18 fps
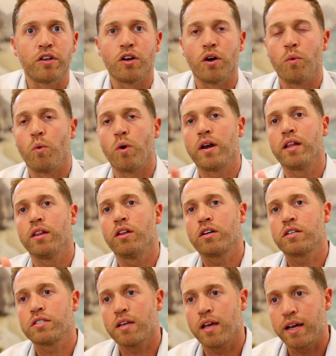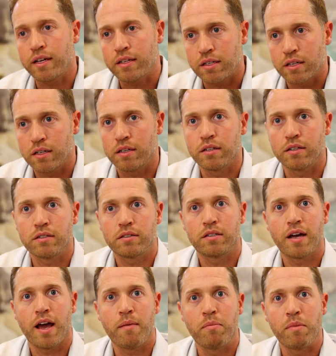what it looks like to
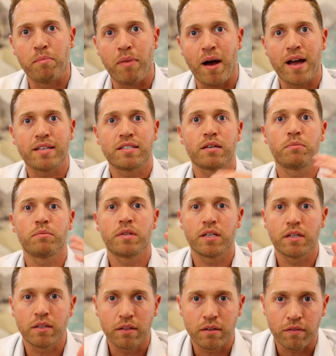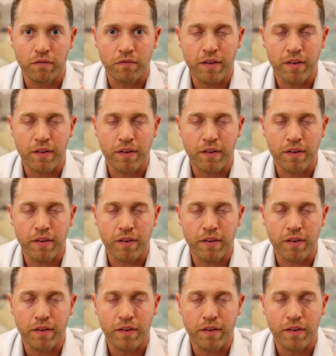have me buy something,